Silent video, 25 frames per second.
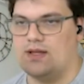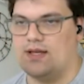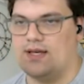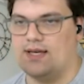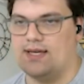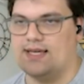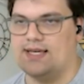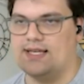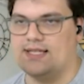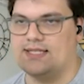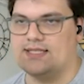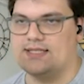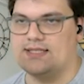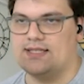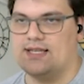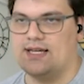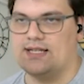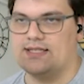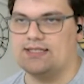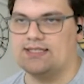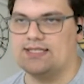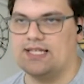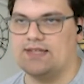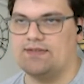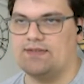I guess not
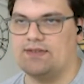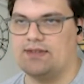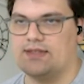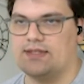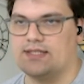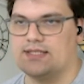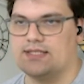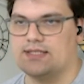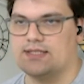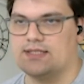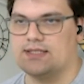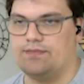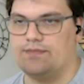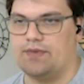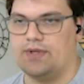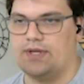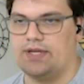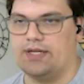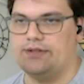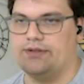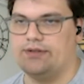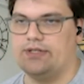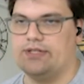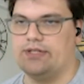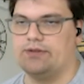saving this. I
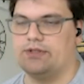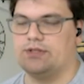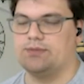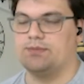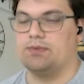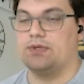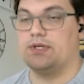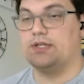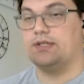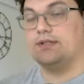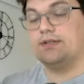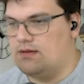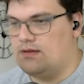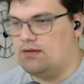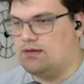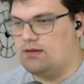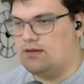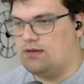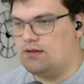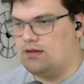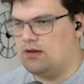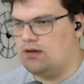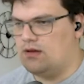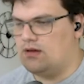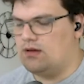do need to respond.
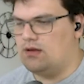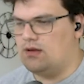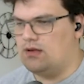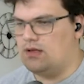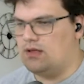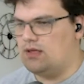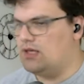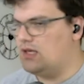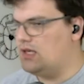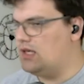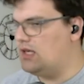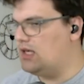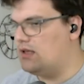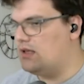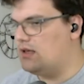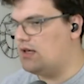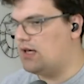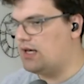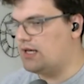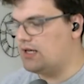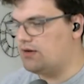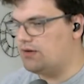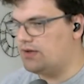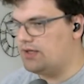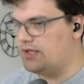Oh, hey,
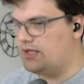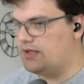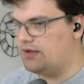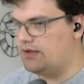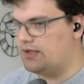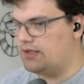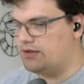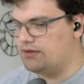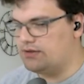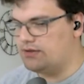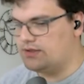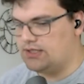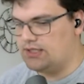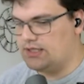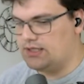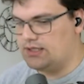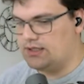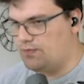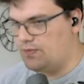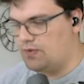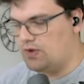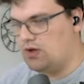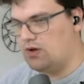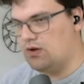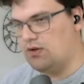I go here. He goes here.
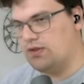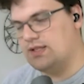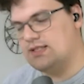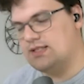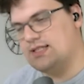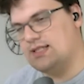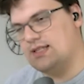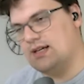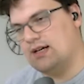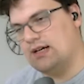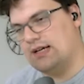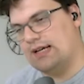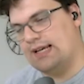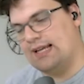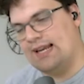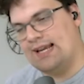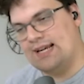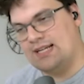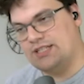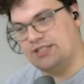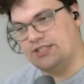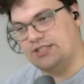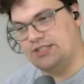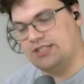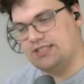Oh, this uh,
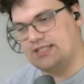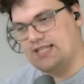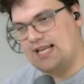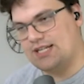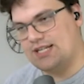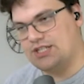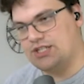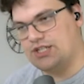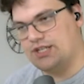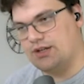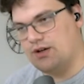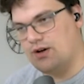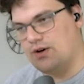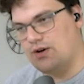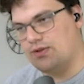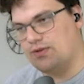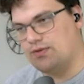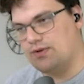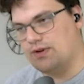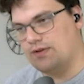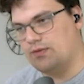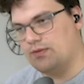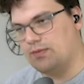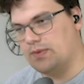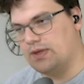connection is actually
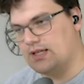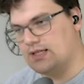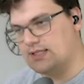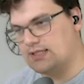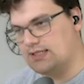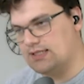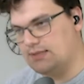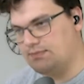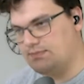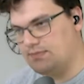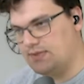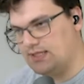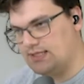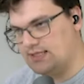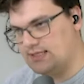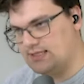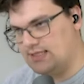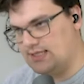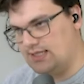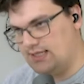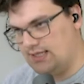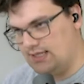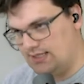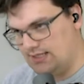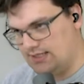co-threat for me because he plays
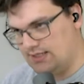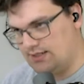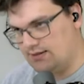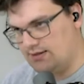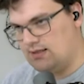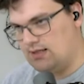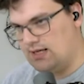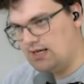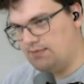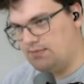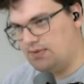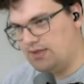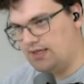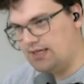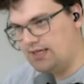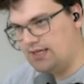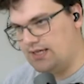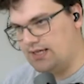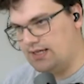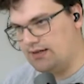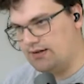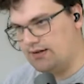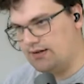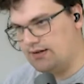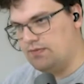here. I play
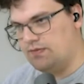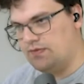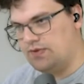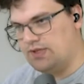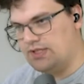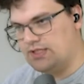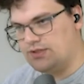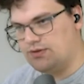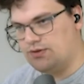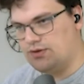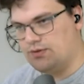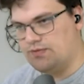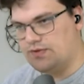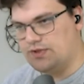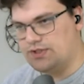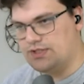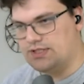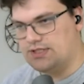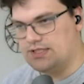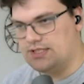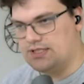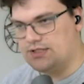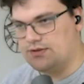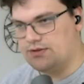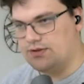here. This group versus
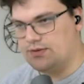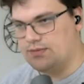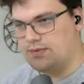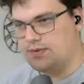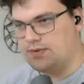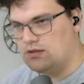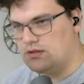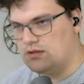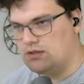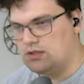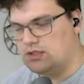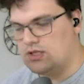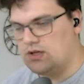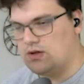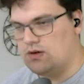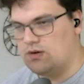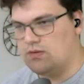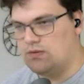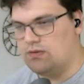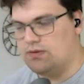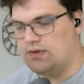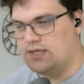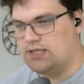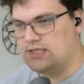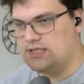this group. So
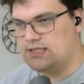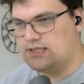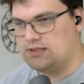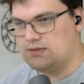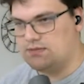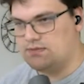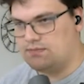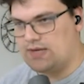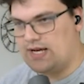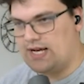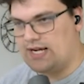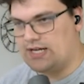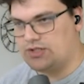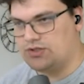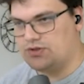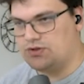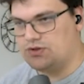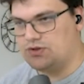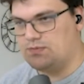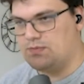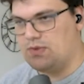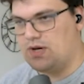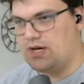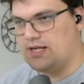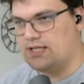this actual
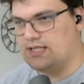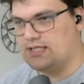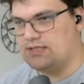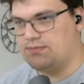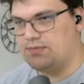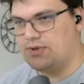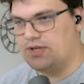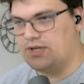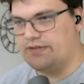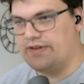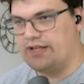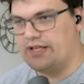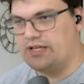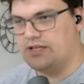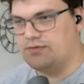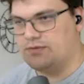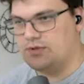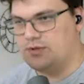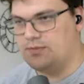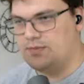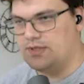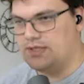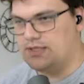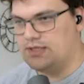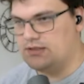spot is pretty valuable to
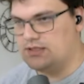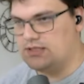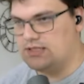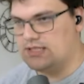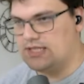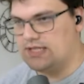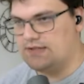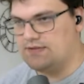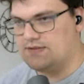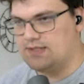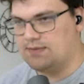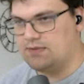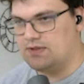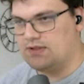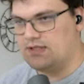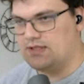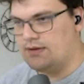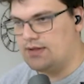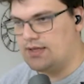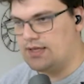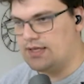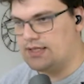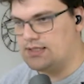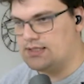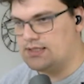me. It saves some of these
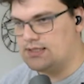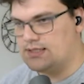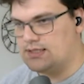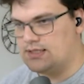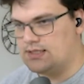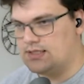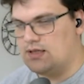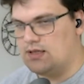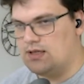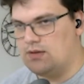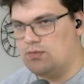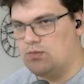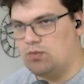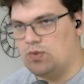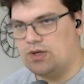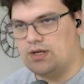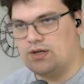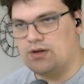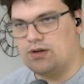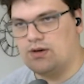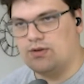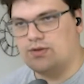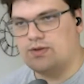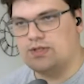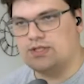things. Um, what
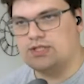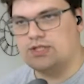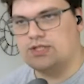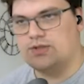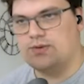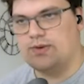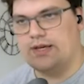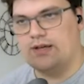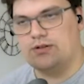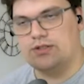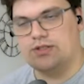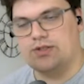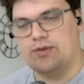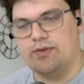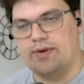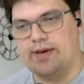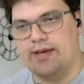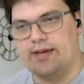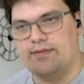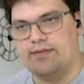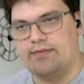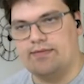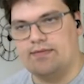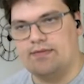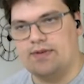co-threats do I also
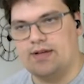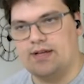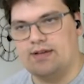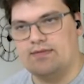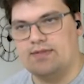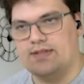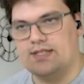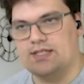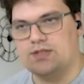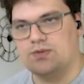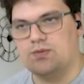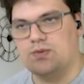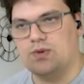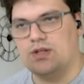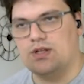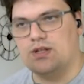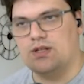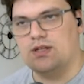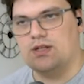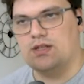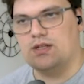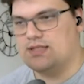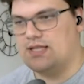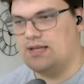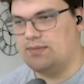have? I have this one.
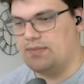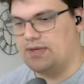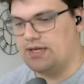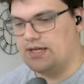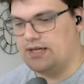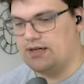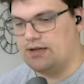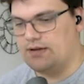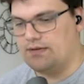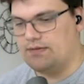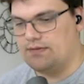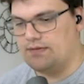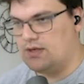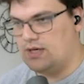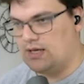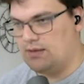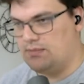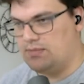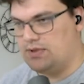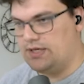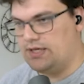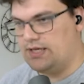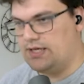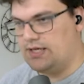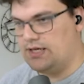Not big enough. I
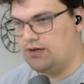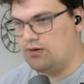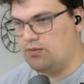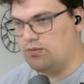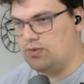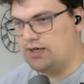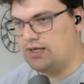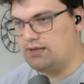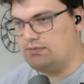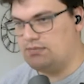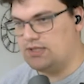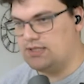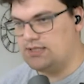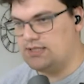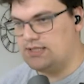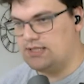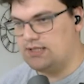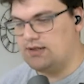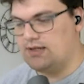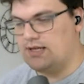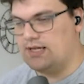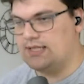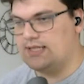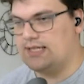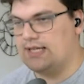play here. White plays
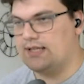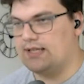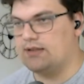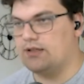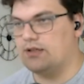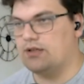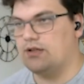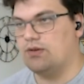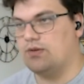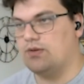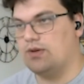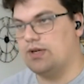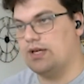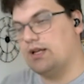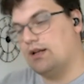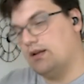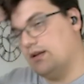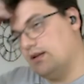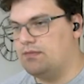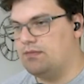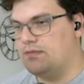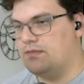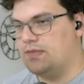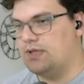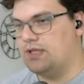here. I take the co again.
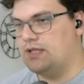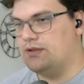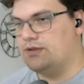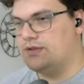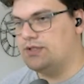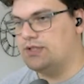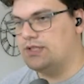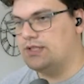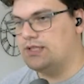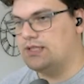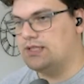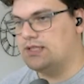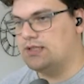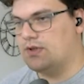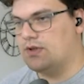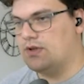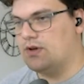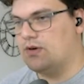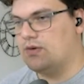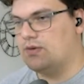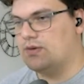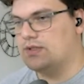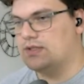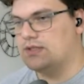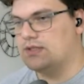Me losing this
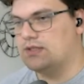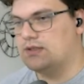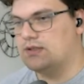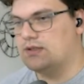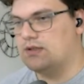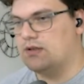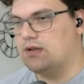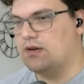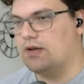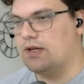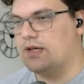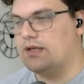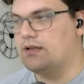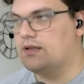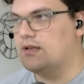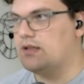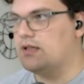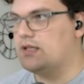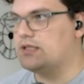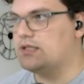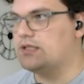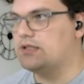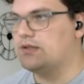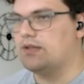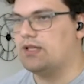go is... Okay,
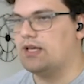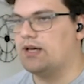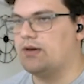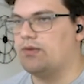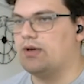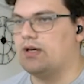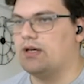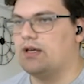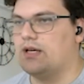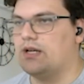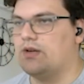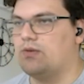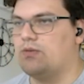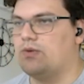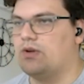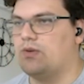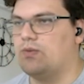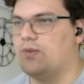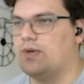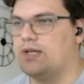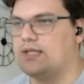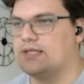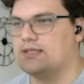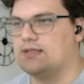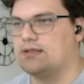let's do it that way. I don't want to
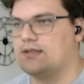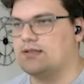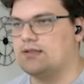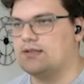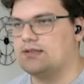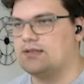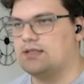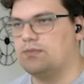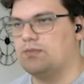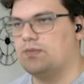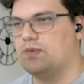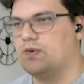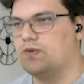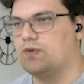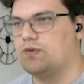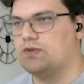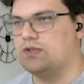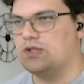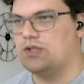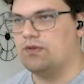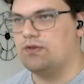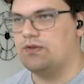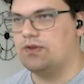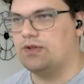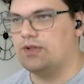waste some moves
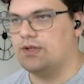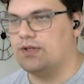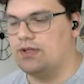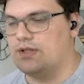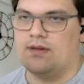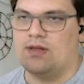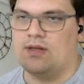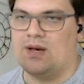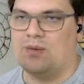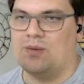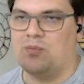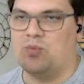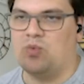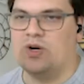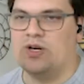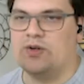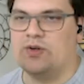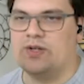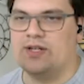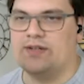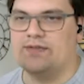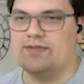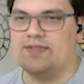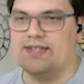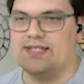over. I'm wondering
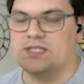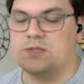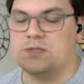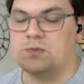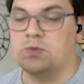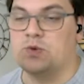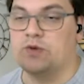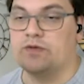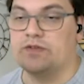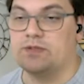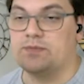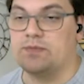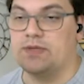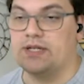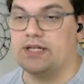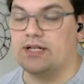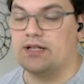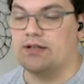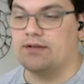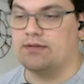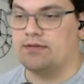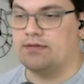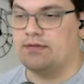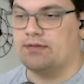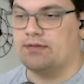if this move is big enough.